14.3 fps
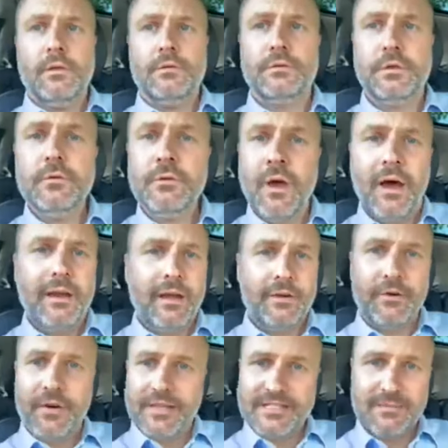do not
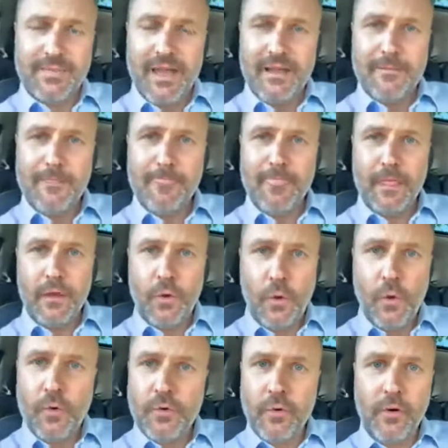underestimate
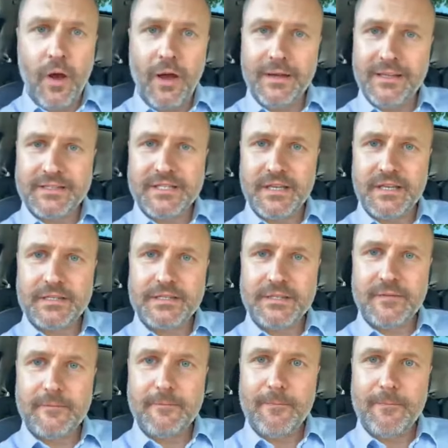who your audience is.